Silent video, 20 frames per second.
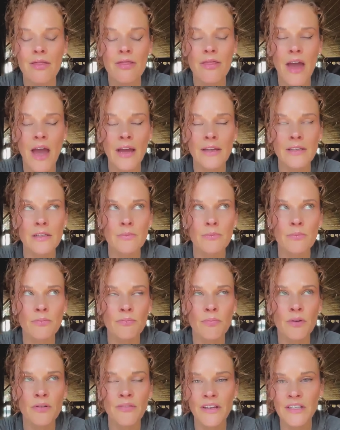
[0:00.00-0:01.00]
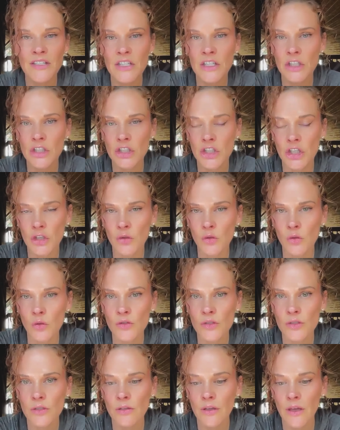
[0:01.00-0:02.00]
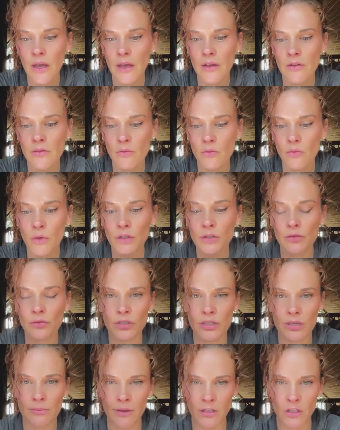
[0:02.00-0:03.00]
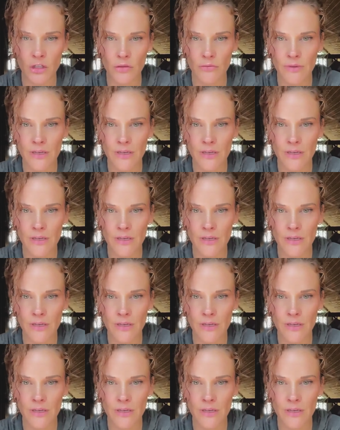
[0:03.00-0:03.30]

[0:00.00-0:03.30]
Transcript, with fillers: that preventing shingles can reduce dementia